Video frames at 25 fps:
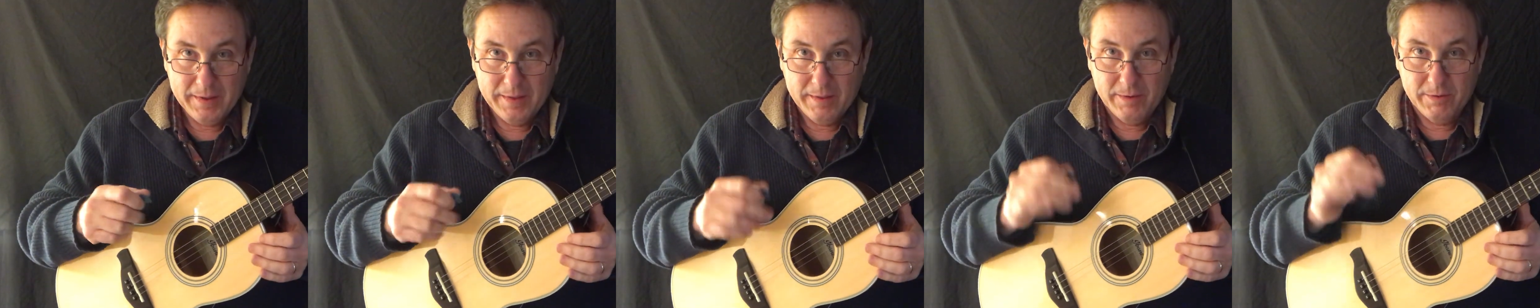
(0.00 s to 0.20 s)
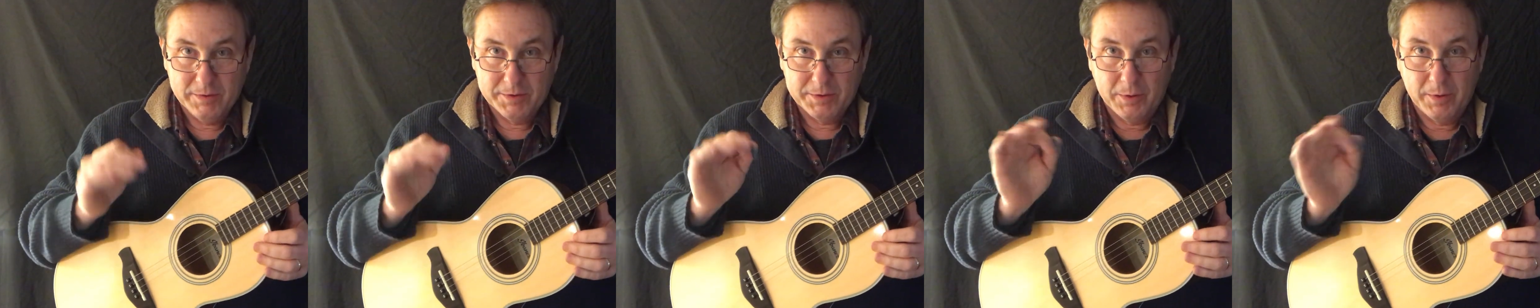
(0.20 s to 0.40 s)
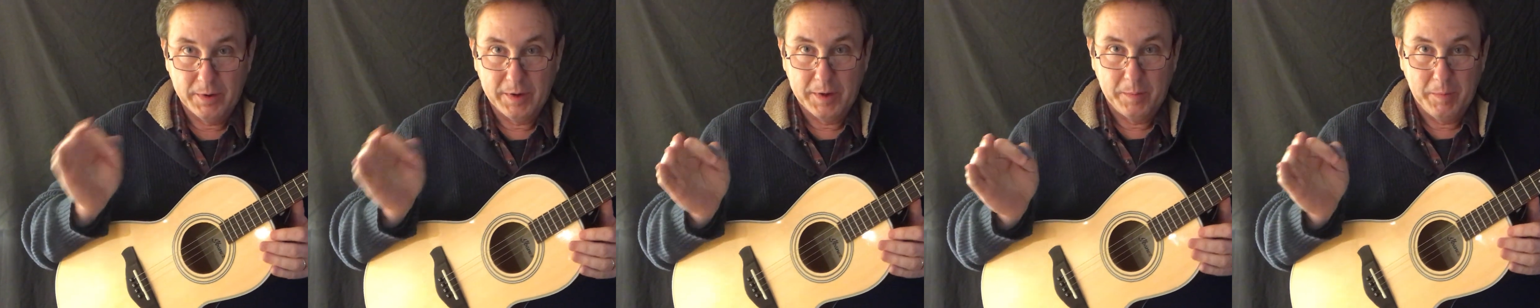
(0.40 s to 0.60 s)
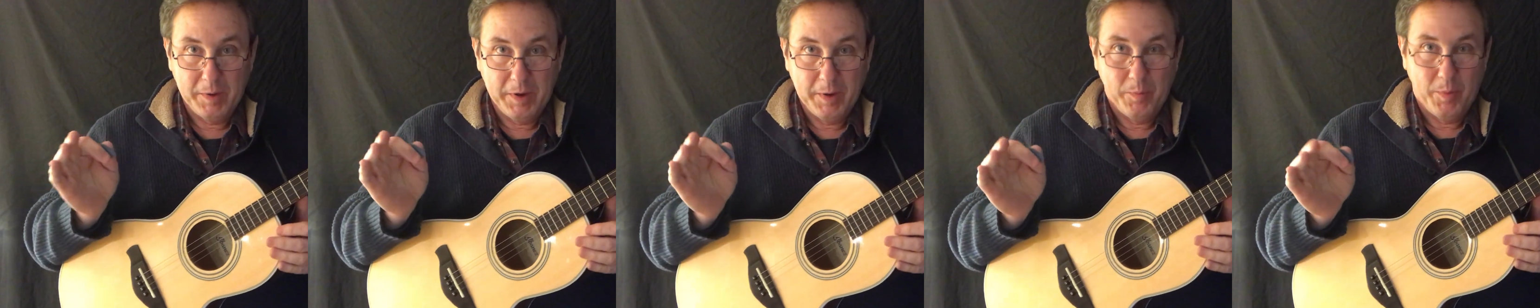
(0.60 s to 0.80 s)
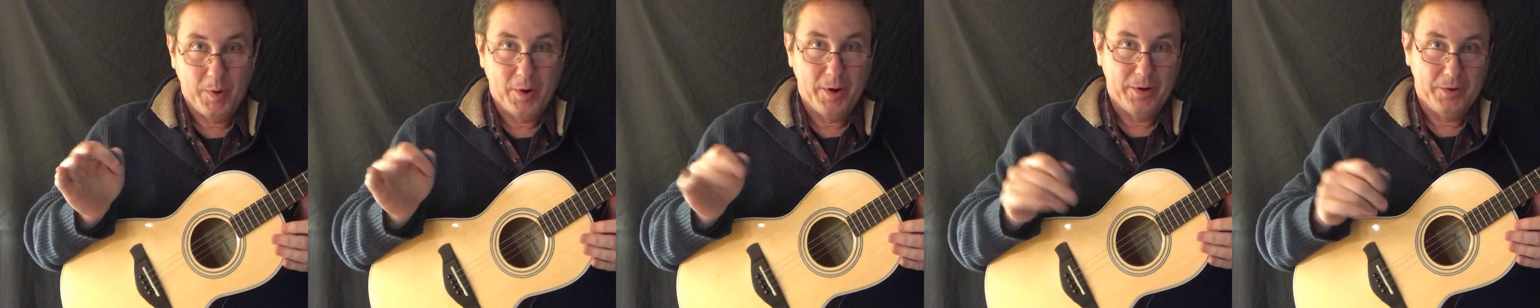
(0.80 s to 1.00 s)
There's going to be
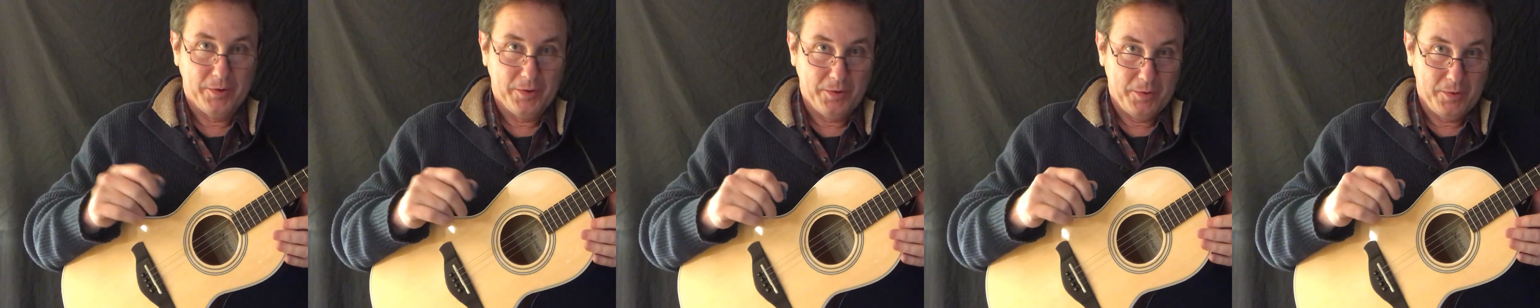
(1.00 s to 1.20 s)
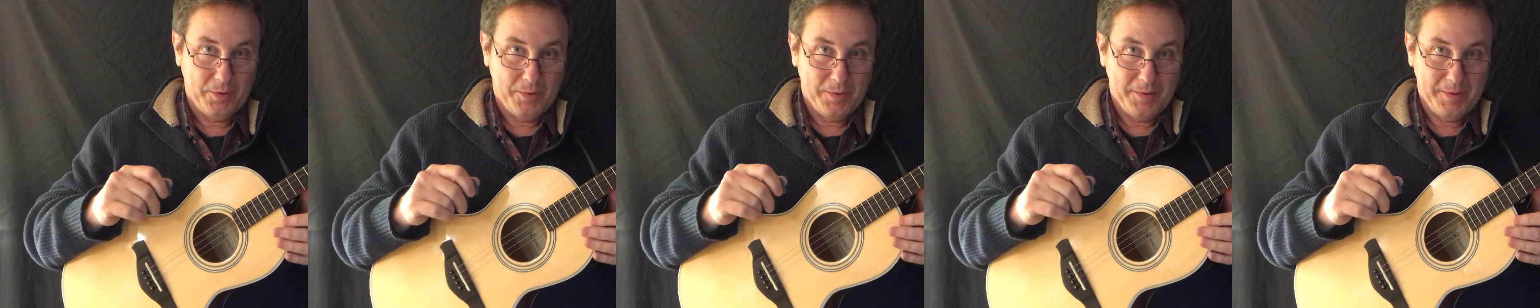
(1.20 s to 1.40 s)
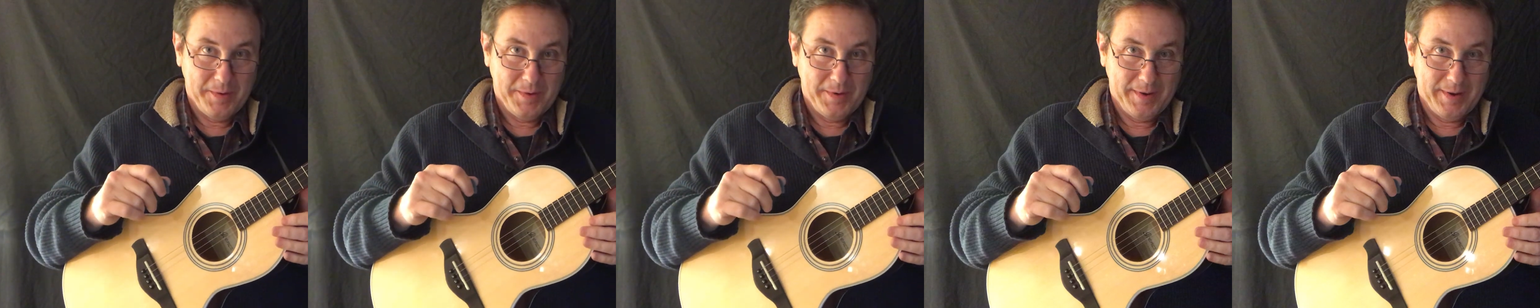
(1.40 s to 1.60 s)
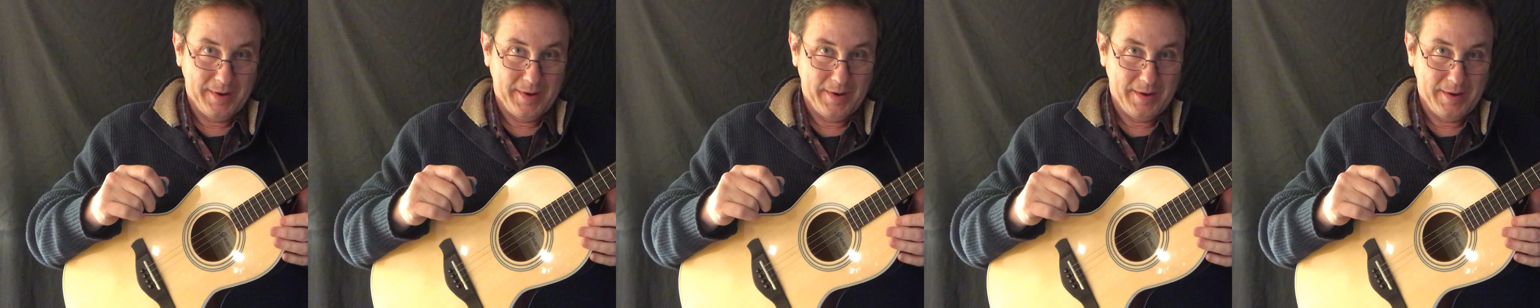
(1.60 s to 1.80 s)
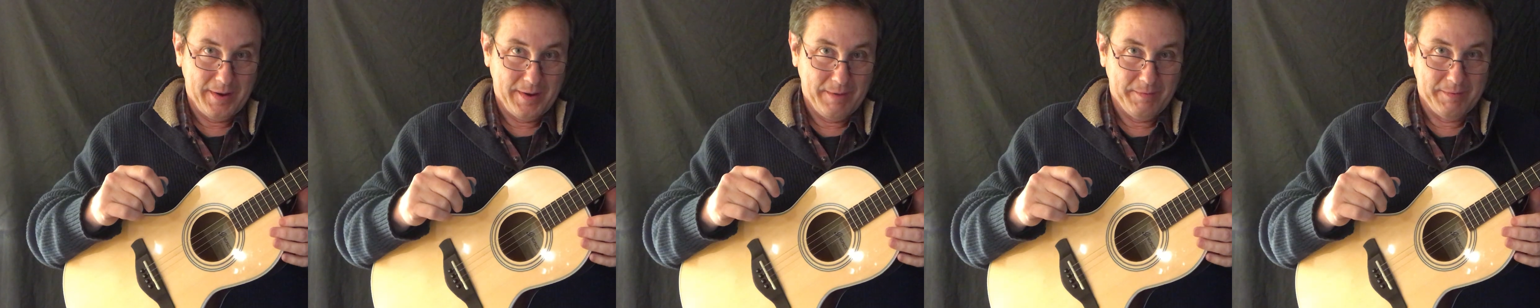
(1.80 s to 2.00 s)
a part 2.
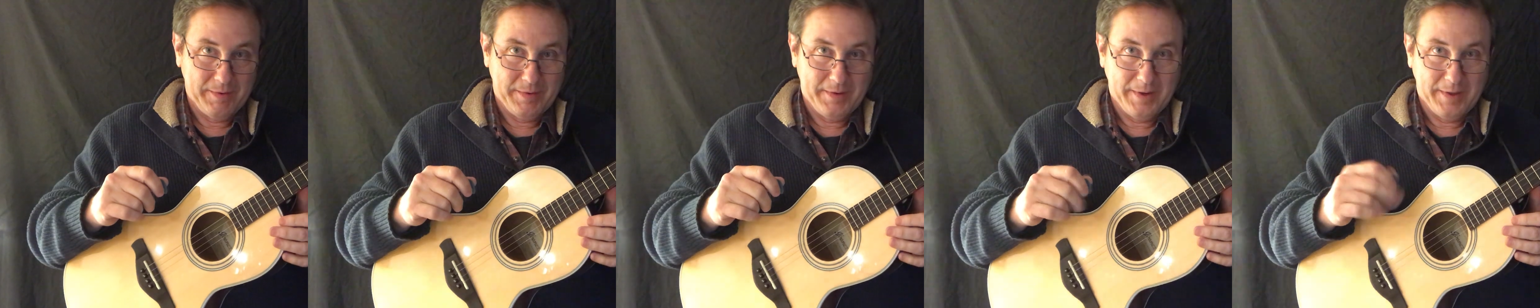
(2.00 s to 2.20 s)
I've